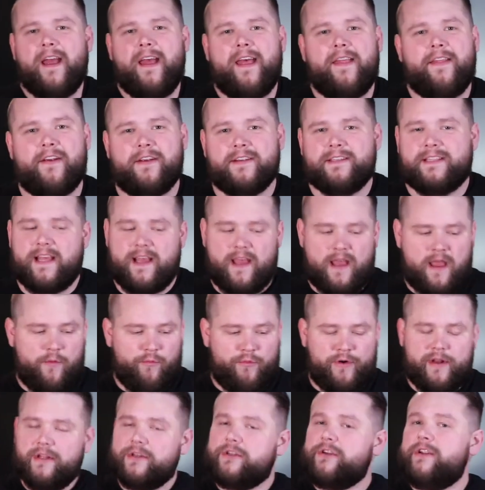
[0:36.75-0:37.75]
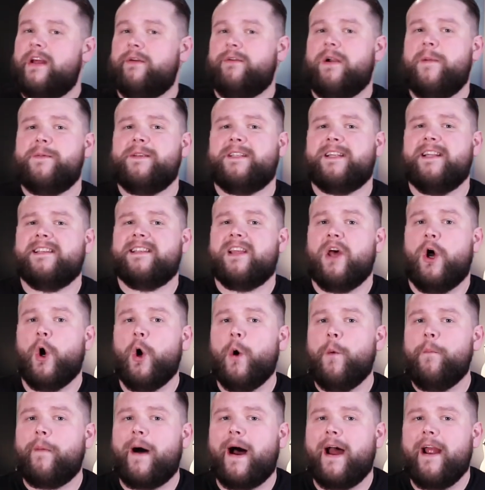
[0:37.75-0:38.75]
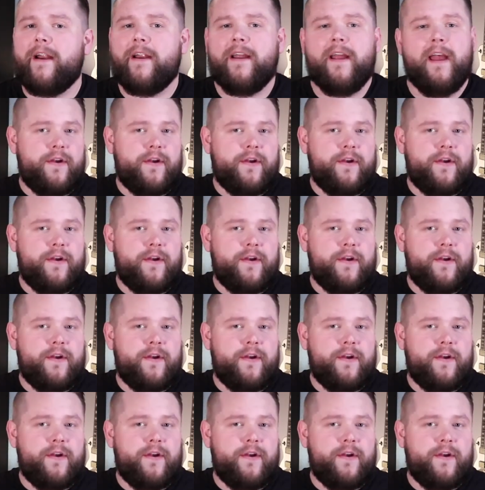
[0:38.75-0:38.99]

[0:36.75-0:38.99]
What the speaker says: There's the realtor that represents the home buyer.